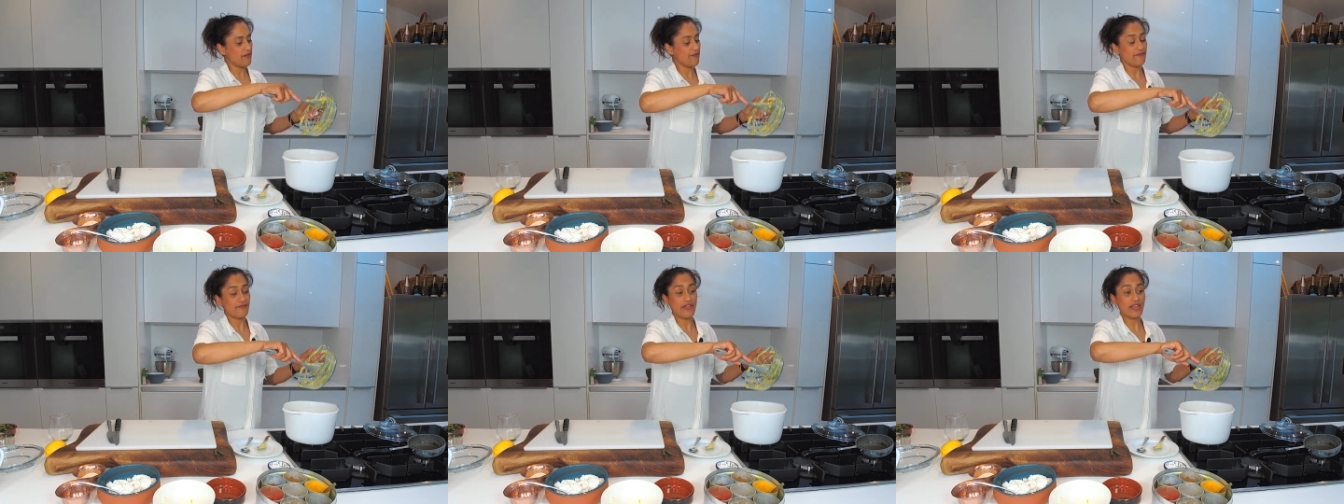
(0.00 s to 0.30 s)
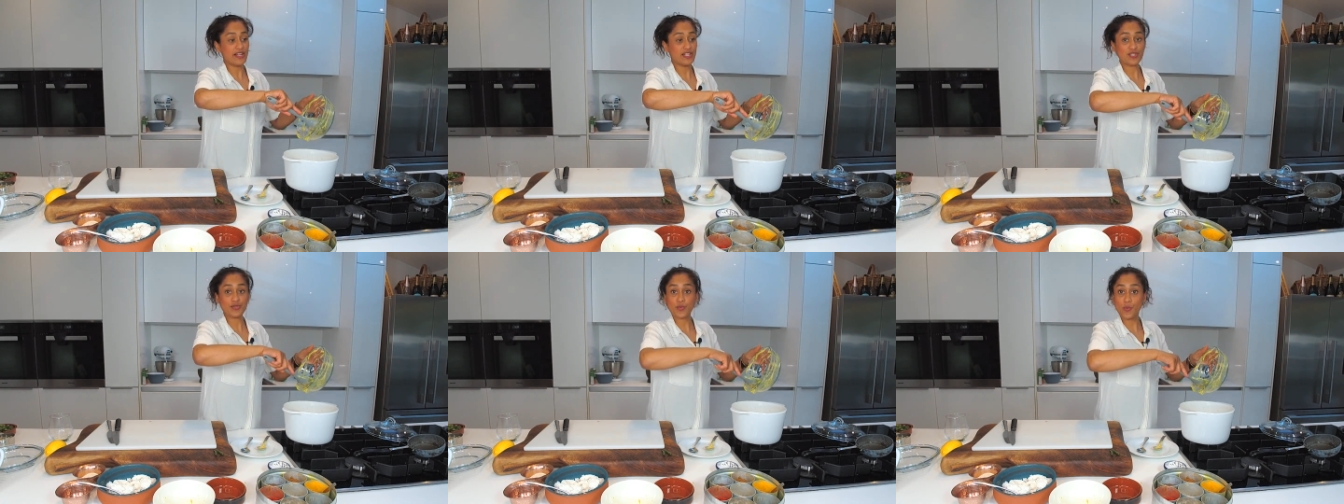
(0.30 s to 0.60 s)

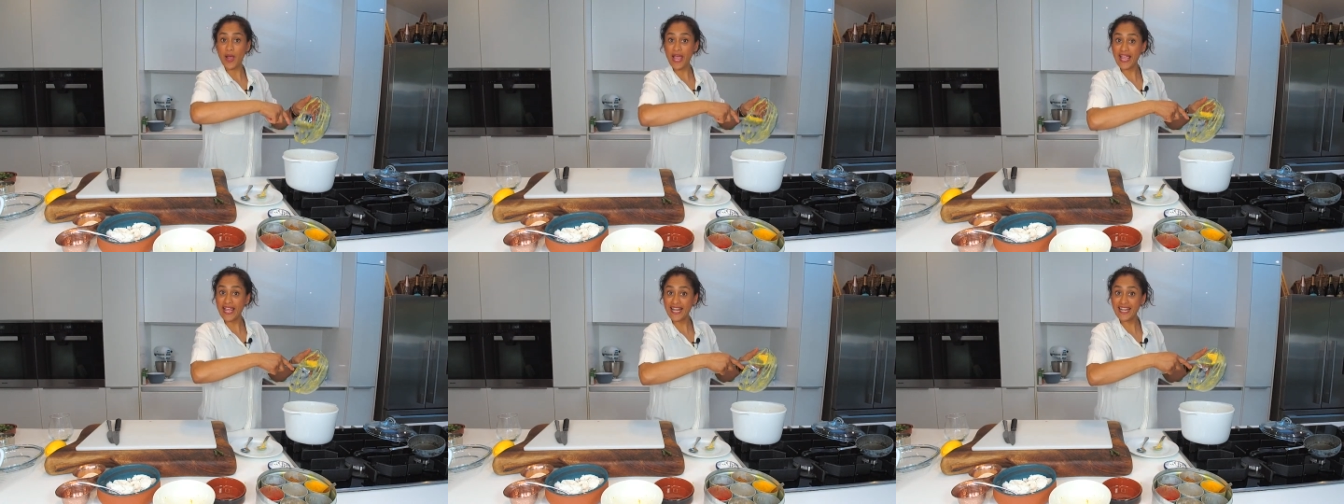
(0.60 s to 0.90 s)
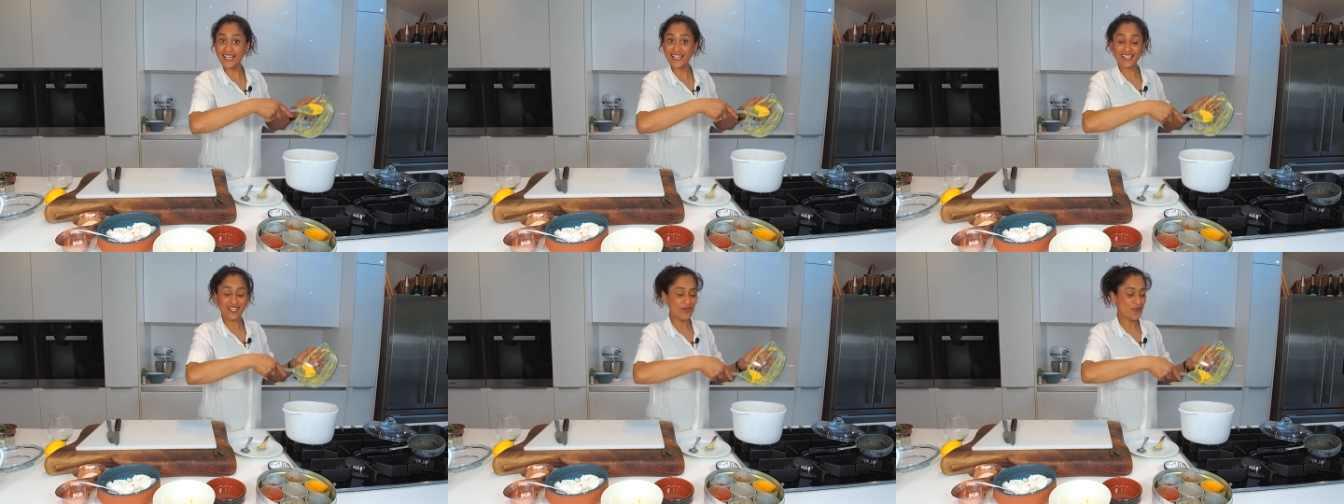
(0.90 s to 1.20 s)

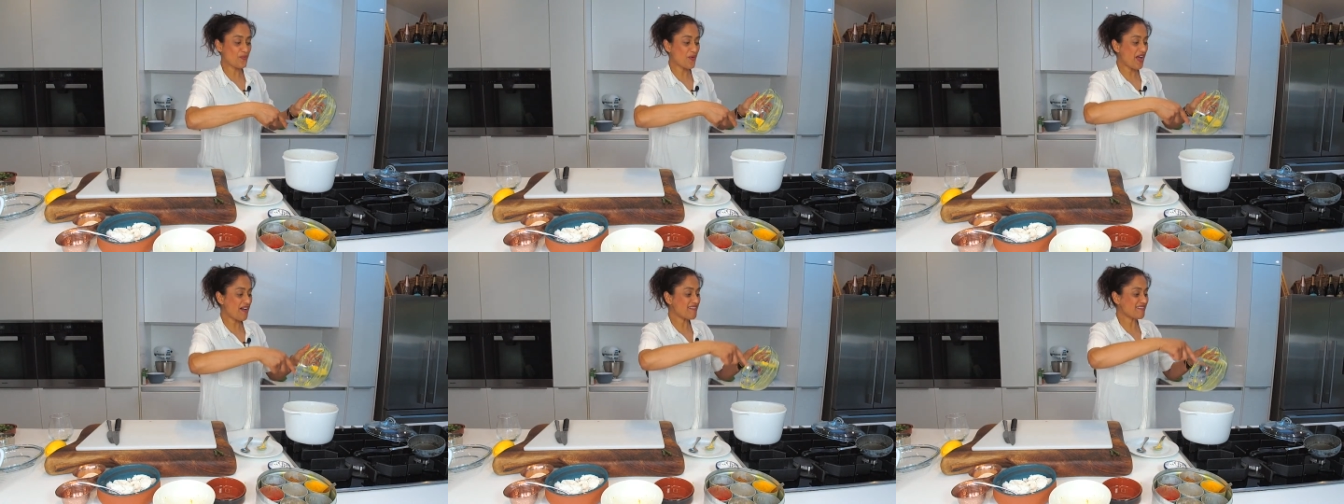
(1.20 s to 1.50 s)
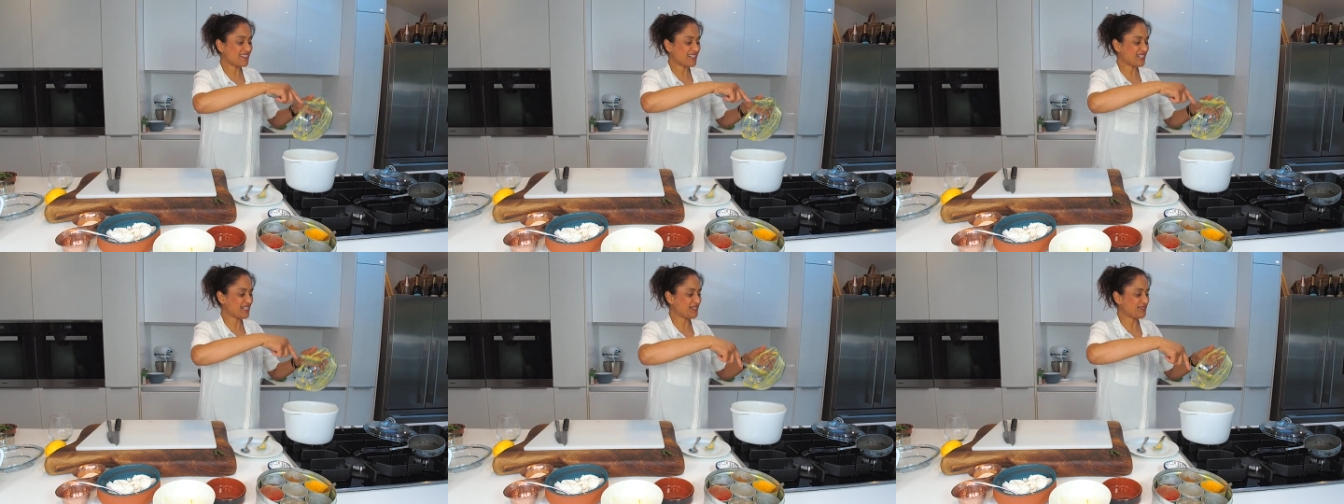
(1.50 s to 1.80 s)
Venezuela,
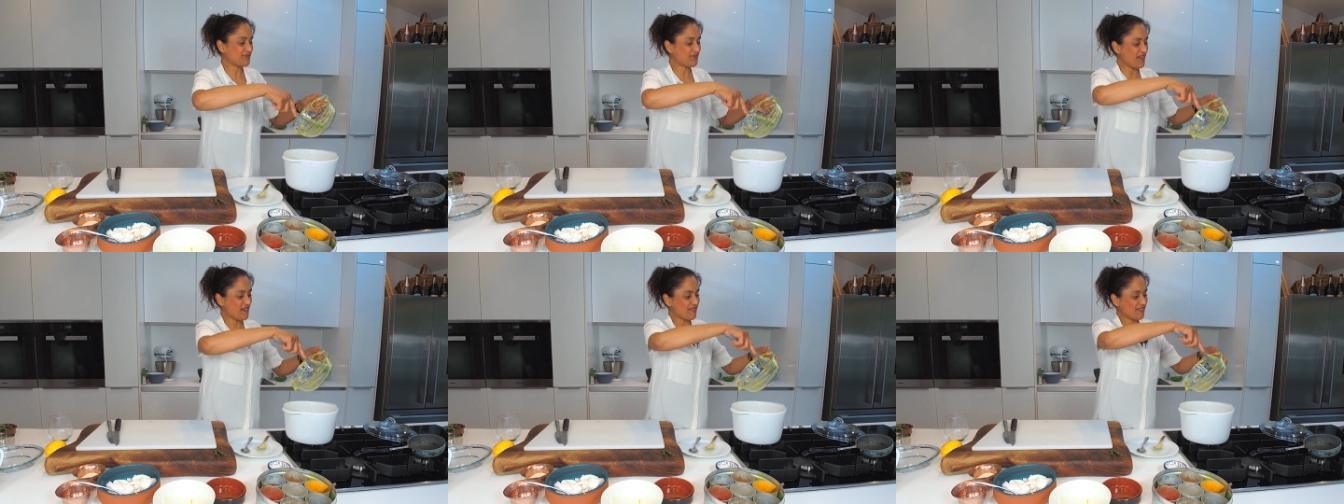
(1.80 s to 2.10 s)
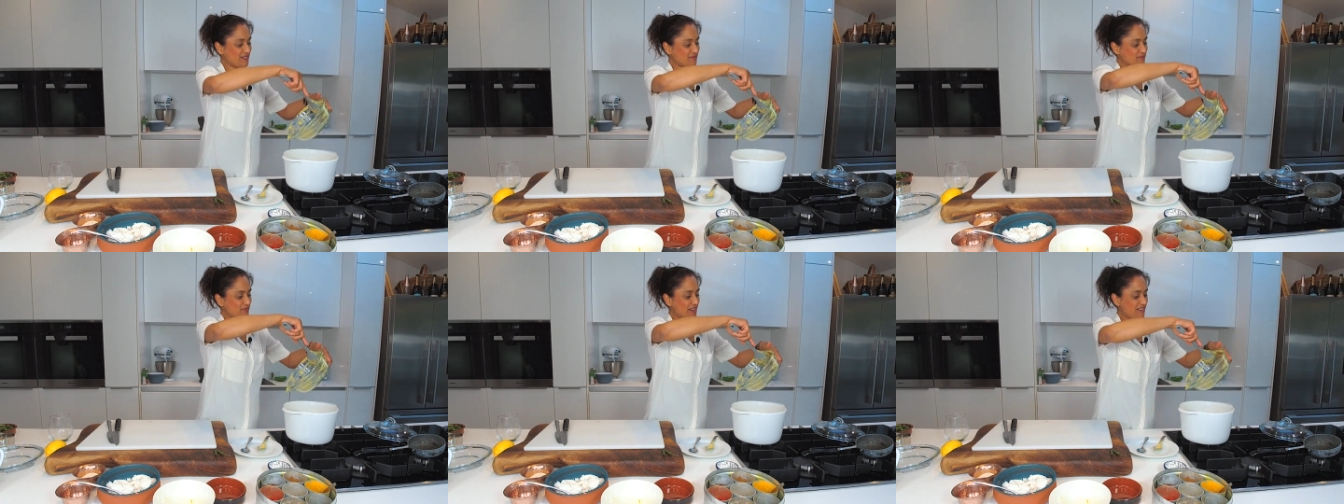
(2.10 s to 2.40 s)
welcome,
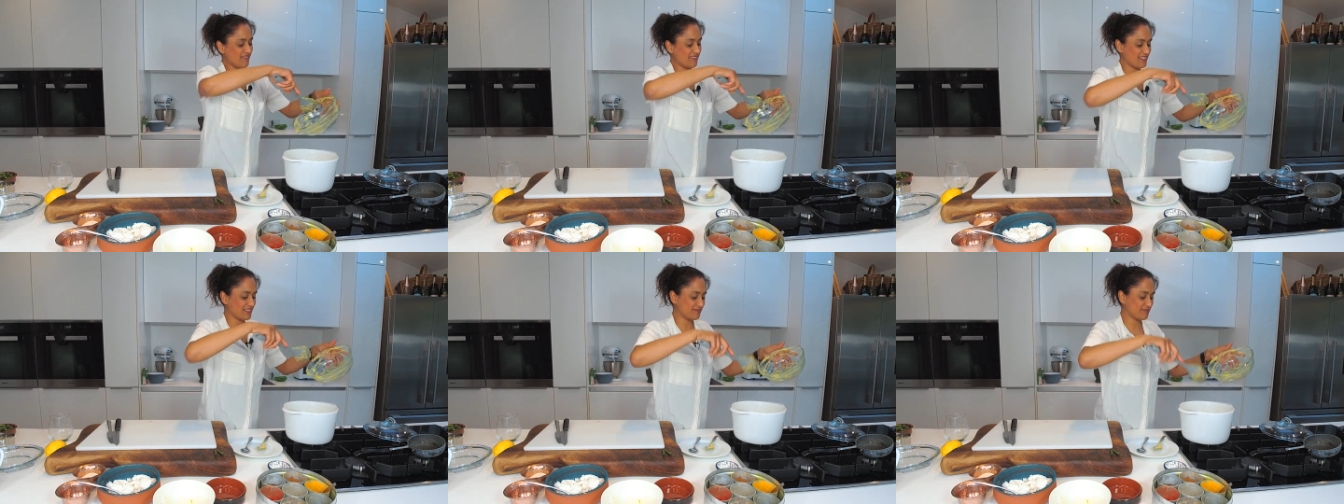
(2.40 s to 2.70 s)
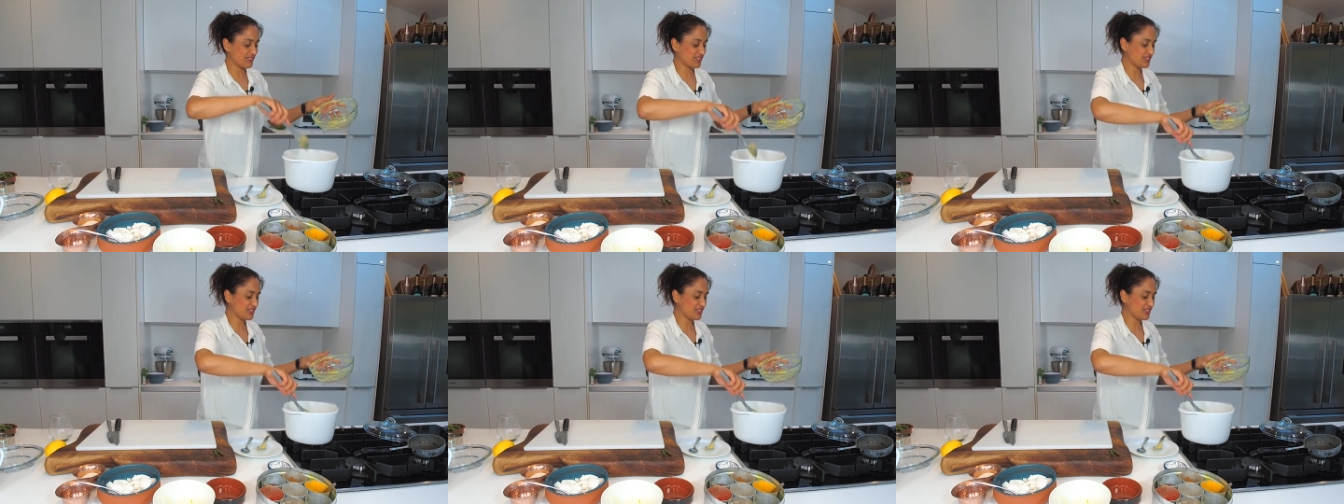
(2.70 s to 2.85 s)
welcome, welcome.